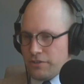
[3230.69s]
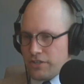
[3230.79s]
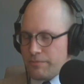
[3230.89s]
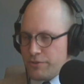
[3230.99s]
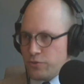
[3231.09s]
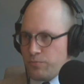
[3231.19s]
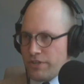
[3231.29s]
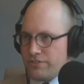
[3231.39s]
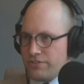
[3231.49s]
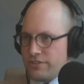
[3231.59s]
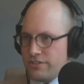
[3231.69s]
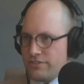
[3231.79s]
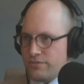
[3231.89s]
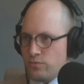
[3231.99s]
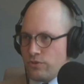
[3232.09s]
coming to a place like
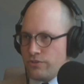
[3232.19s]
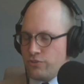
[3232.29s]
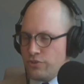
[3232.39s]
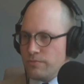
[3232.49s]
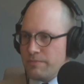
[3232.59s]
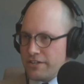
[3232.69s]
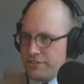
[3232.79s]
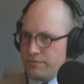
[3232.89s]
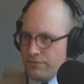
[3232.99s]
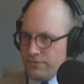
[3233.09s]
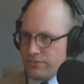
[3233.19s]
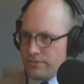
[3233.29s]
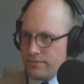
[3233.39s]
this where you can make a difference.